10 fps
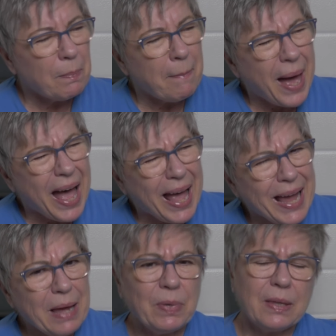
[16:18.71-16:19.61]

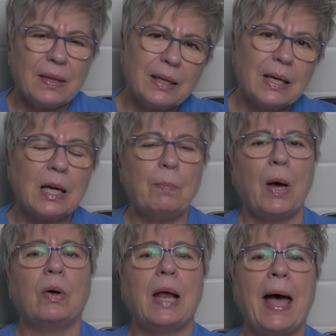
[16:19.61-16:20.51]
might be thinking
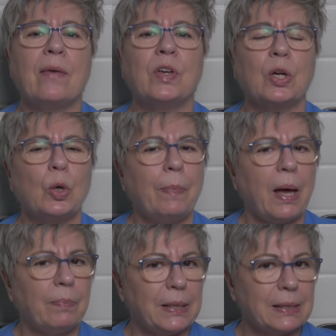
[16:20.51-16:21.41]
about having her
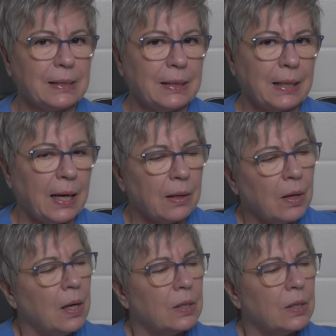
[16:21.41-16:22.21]
puppies today.